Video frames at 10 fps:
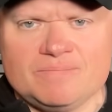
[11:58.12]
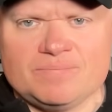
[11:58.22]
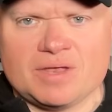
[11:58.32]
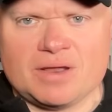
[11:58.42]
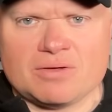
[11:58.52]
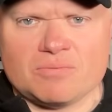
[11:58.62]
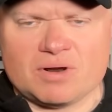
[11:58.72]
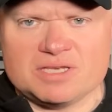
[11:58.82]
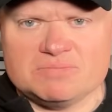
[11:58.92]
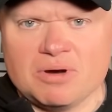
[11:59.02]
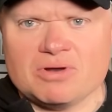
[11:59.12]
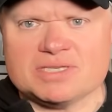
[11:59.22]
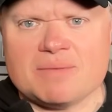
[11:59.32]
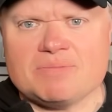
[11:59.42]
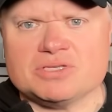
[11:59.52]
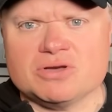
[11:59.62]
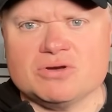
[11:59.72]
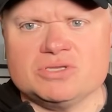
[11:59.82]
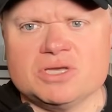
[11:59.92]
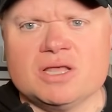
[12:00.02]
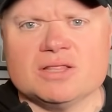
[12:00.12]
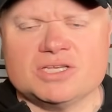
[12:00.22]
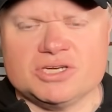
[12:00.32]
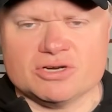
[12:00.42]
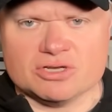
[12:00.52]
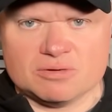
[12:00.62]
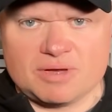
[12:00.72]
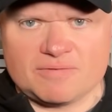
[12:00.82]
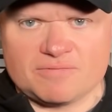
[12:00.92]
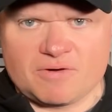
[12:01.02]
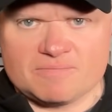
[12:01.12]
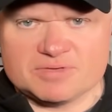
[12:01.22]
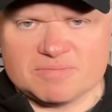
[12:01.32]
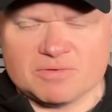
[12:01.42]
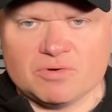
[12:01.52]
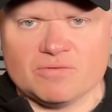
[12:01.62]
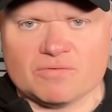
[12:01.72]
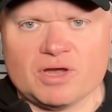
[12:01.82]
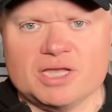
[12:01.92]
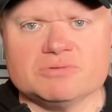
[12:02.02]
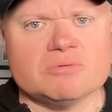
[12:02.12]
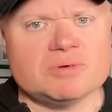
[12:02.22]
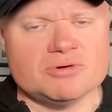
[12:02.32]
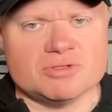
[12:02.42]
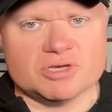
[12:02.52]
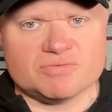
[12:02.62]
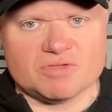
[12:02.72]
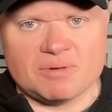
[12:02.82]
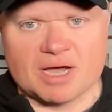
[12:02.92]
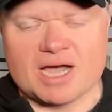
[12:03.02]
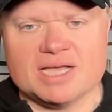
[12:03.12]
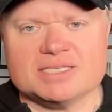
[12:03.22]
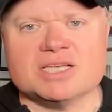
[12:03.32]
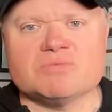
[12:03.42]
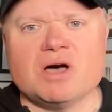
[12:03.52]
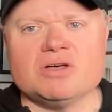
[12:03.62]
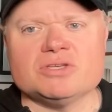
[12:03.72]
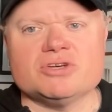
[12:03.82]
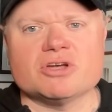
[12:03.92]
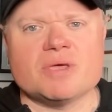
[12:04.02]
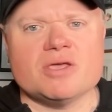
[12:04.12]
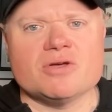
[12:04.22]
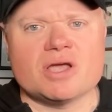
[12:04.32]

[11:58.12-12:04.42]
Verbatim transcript: another one of these bonus episodes. Let you hear a little bit from some of the Wolverines. We'll be doing those for the Buckeyes as well. So you're going to be hearing a